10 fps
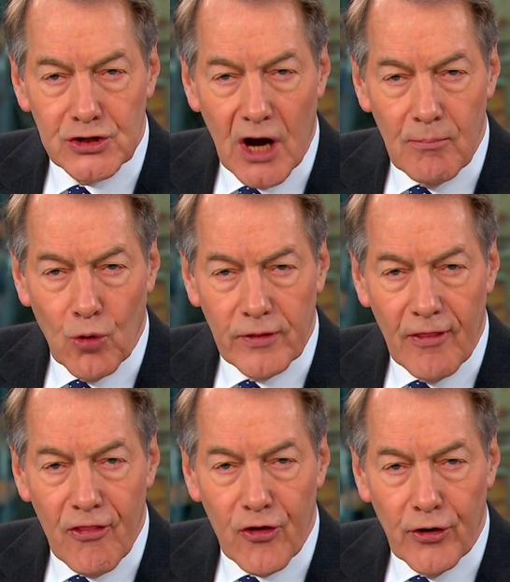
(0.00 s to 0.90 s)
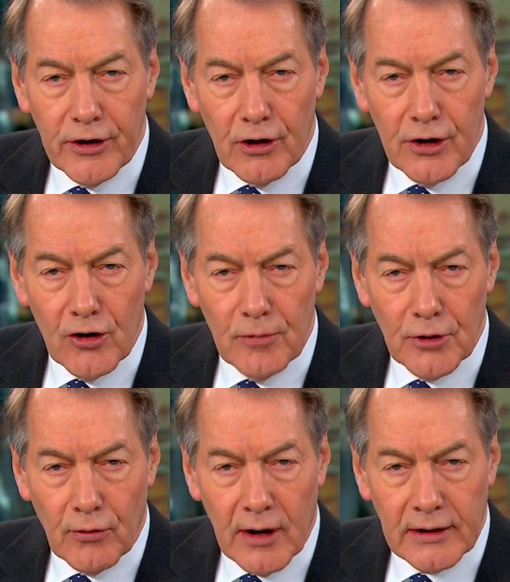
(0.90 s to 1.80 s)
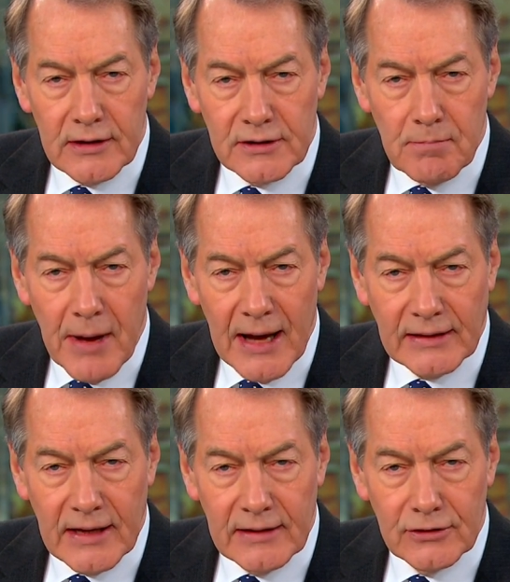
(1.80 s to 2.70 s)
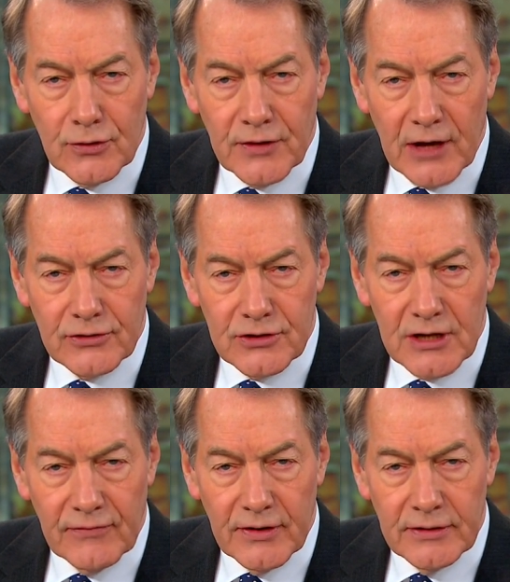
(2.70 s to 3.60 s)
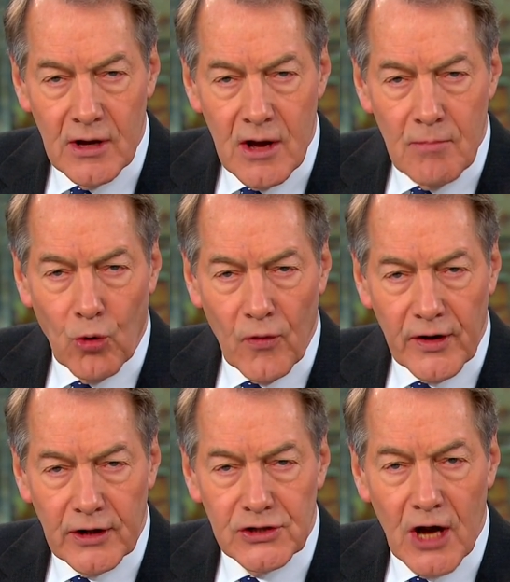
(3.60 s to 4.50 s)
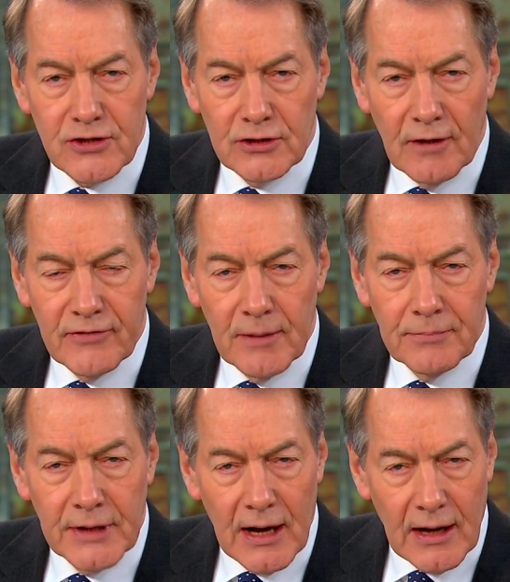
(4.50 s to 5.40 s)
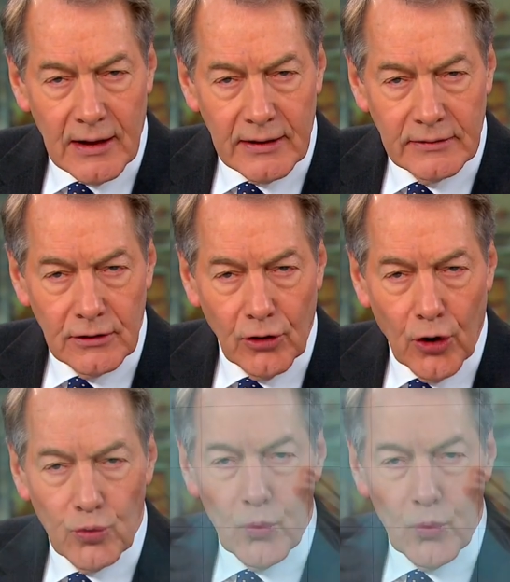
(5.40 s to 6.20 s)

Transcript: shot more than 30 unarmed Iraqis in Baghdad in 2007. More than a dozen of them died. On